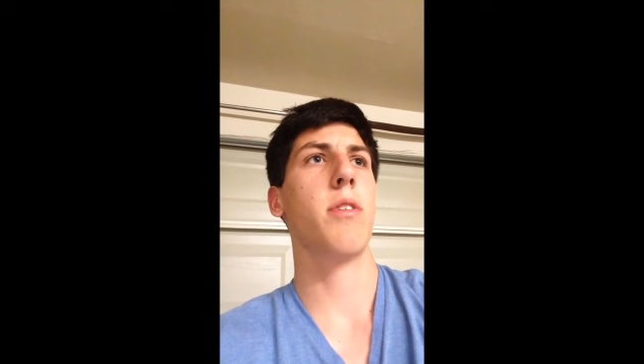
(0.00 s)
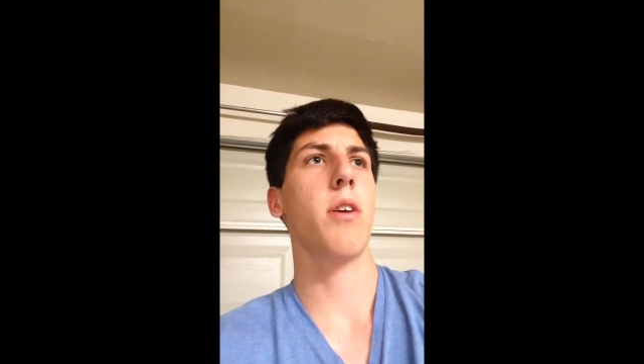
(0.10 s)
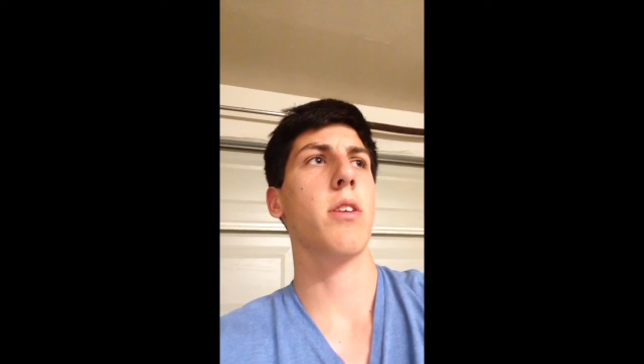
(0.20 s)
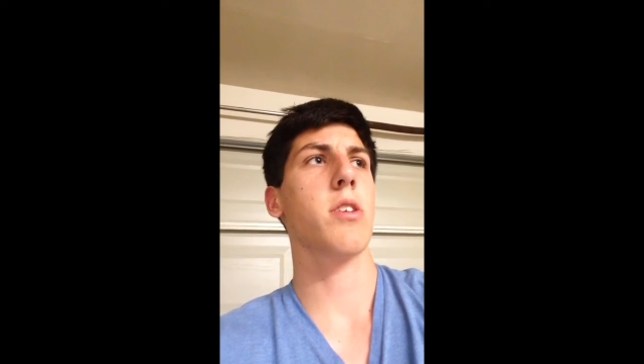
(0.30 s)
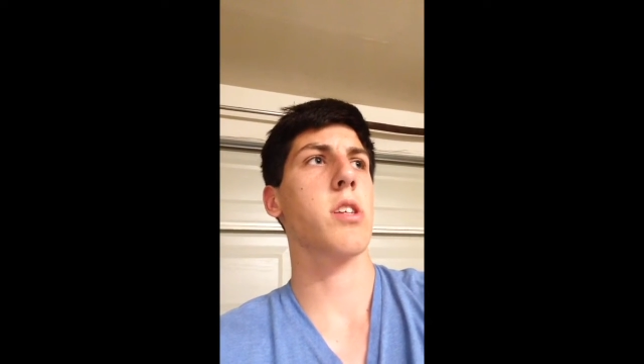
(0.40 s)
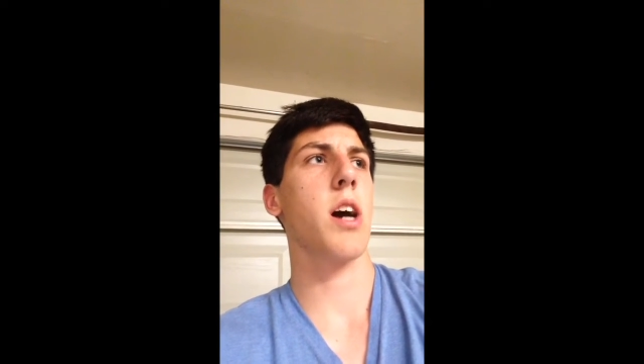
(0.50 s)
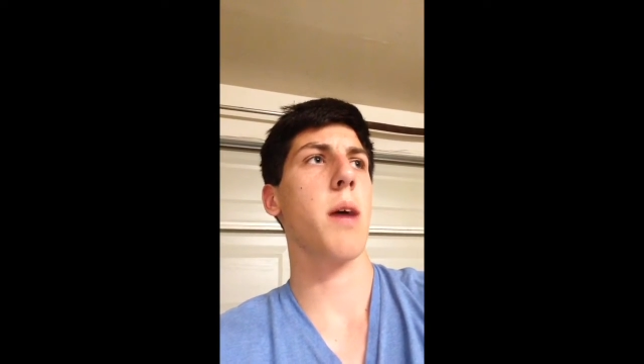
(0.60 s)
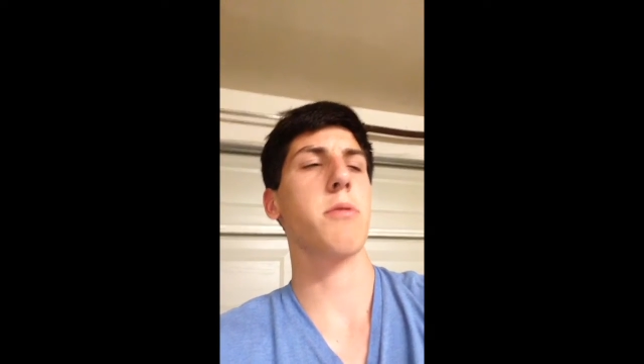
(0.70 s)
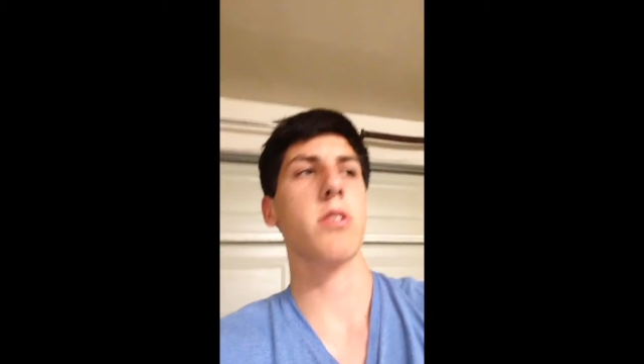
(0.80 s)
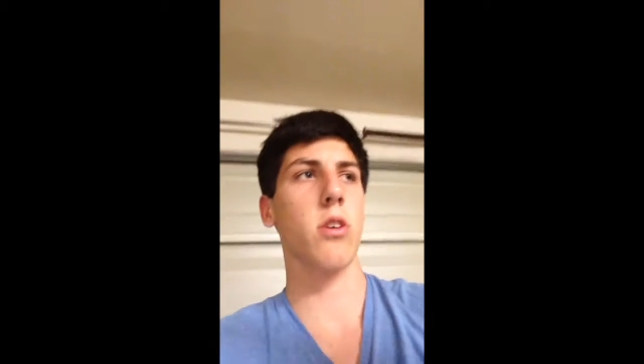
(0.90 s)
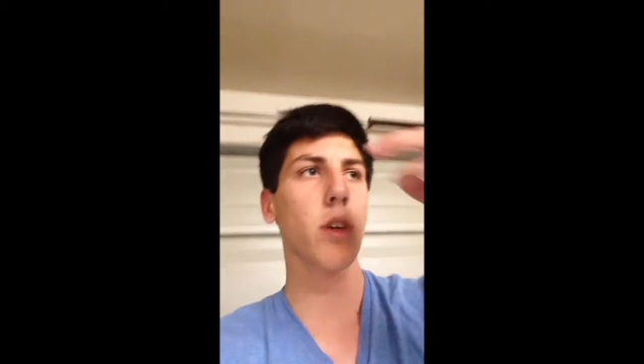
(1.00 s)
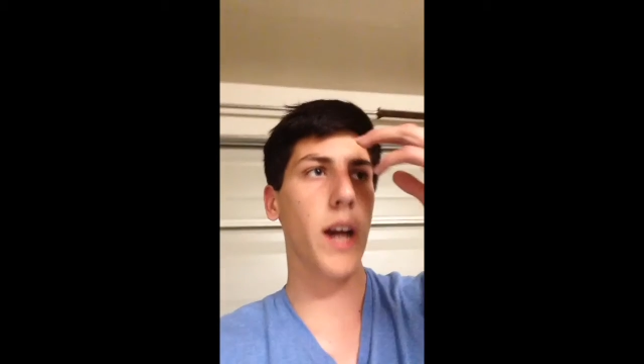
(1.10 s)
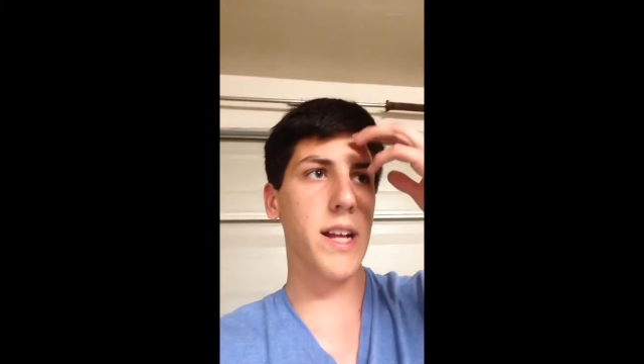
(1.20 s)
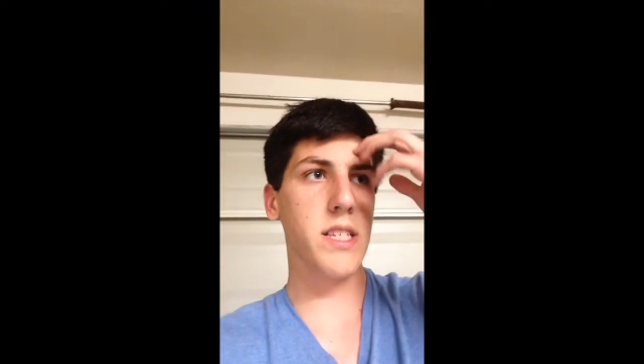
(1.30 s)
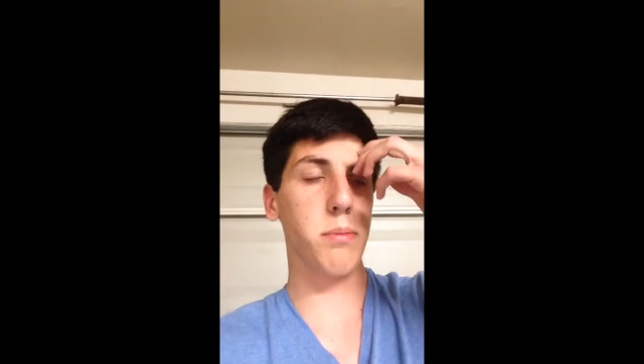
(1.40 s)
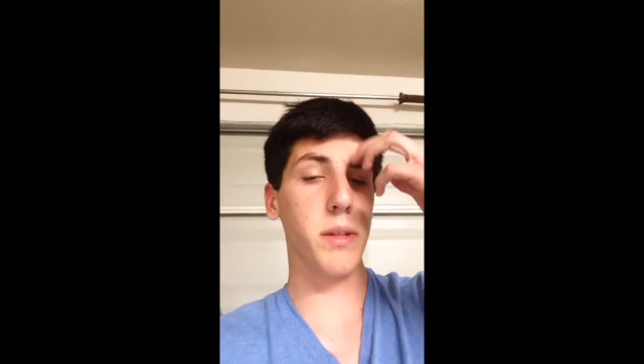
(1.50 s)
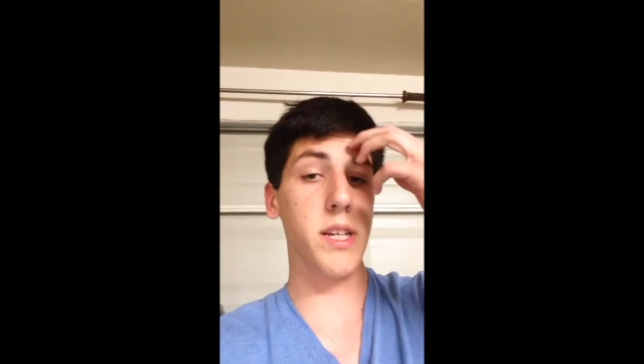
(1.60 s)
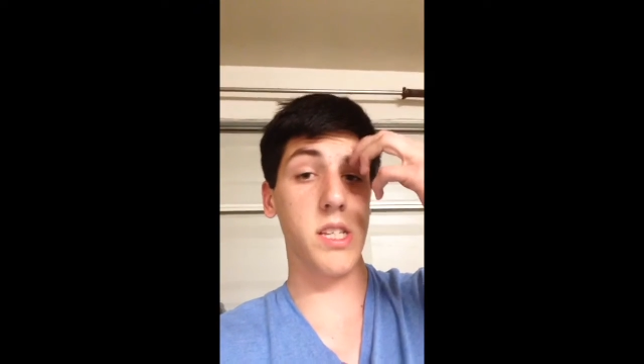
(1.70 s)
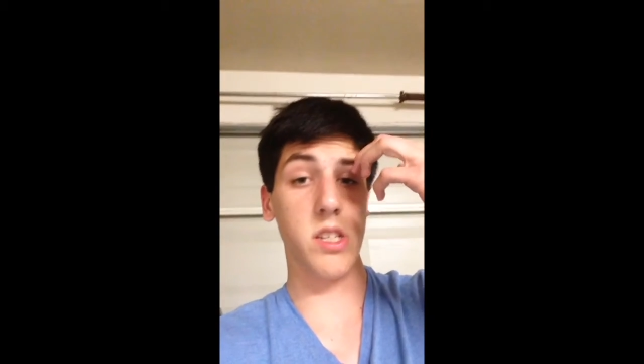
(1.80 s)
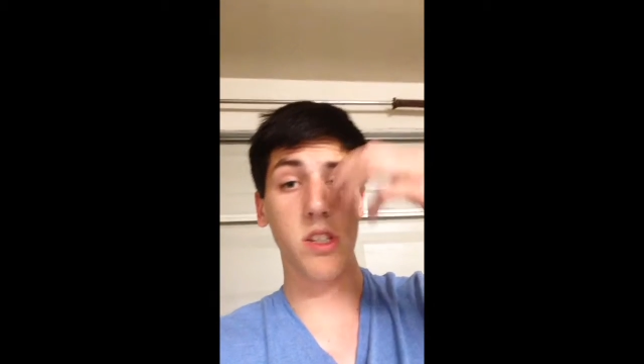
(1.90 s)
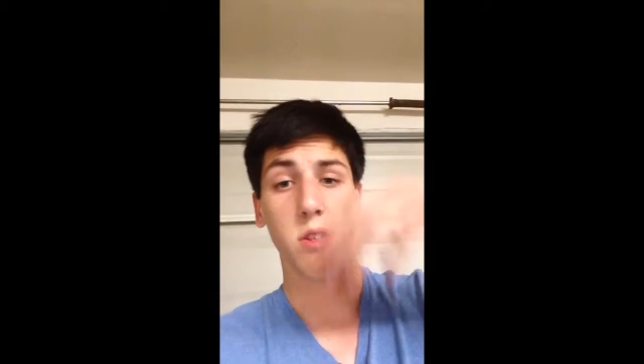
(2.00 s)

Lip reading: donut shops, just all kinds of places.